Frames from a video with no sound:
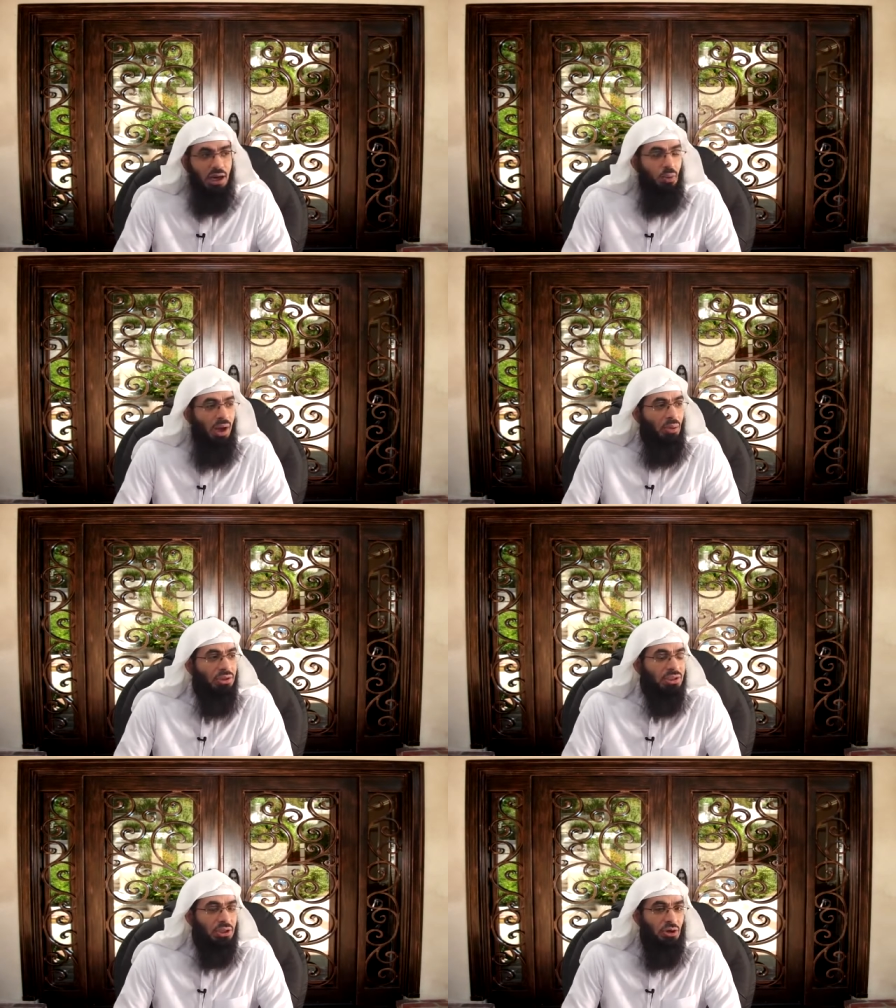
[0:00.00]
Now why
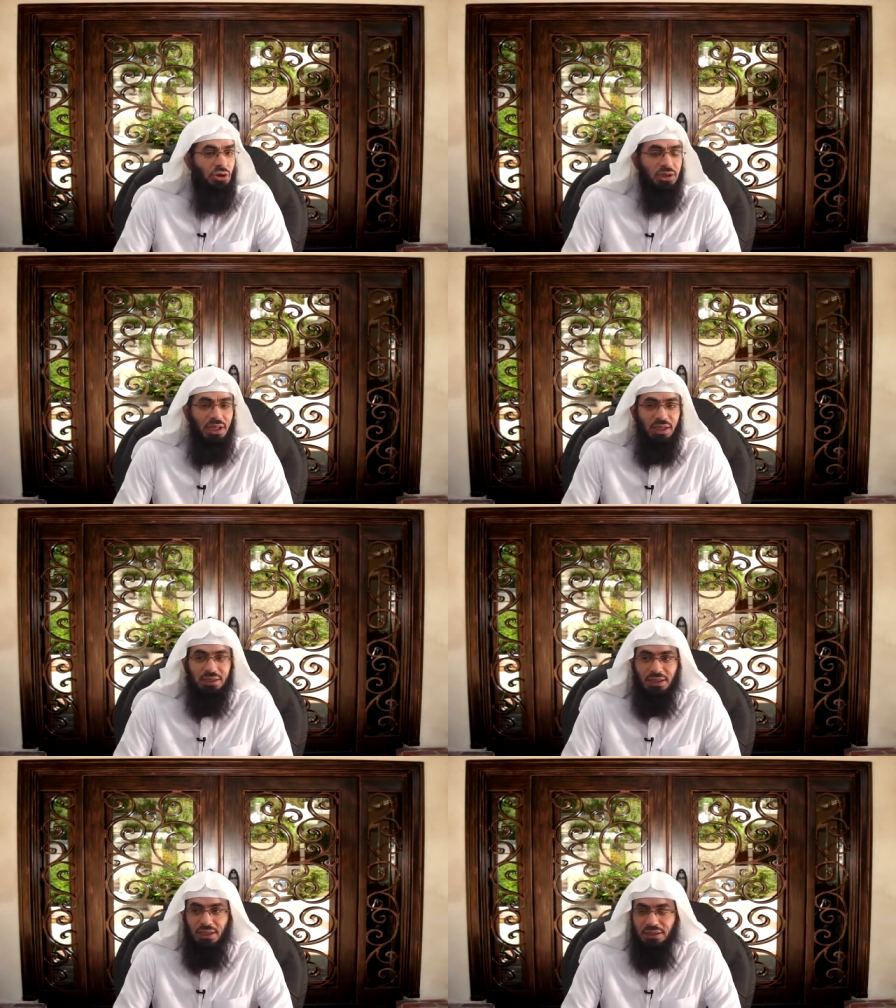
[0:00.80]
was it called
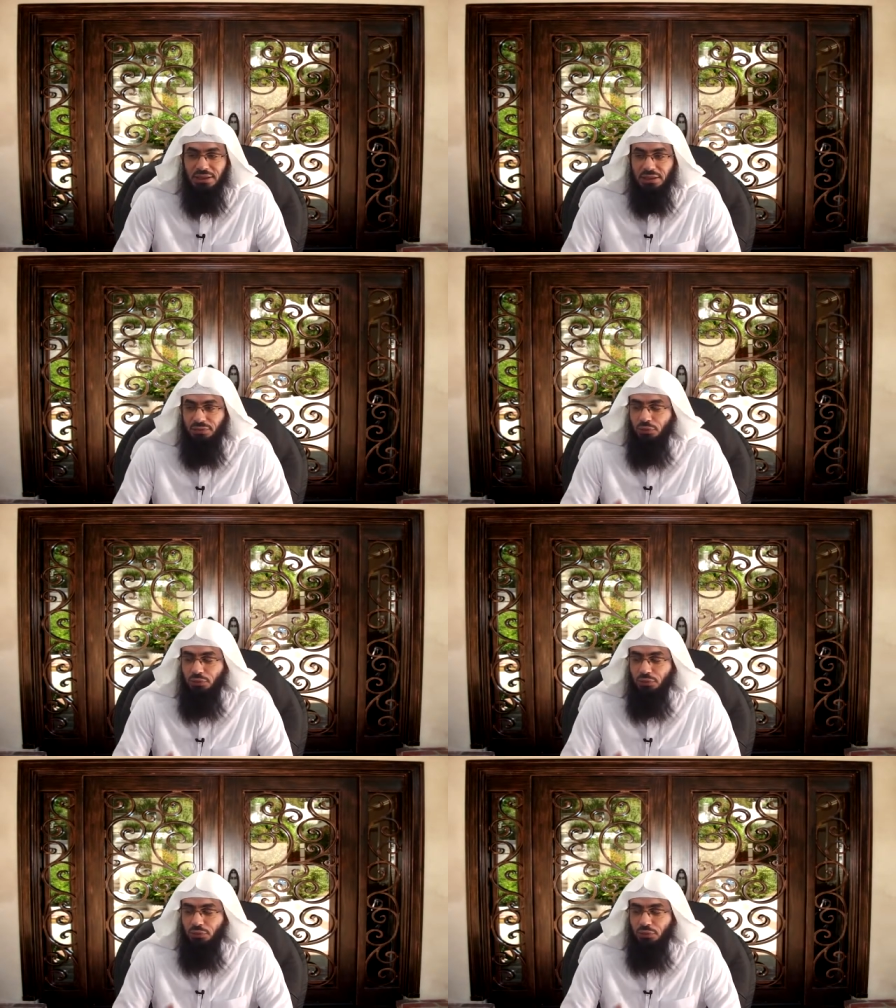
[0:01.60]
Laylatul Qadr?